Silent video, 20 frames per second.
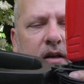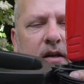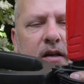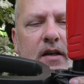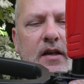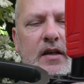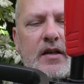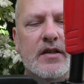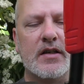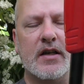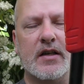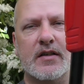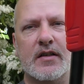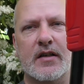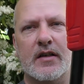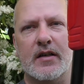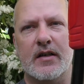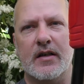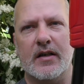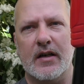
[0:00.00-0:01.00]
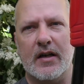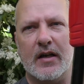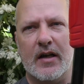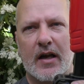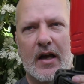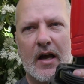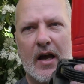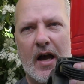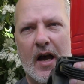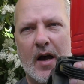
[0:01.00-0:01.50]
and you can adjust it
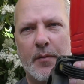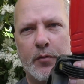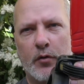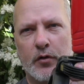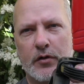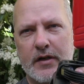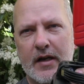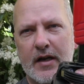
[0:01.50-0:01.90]
up or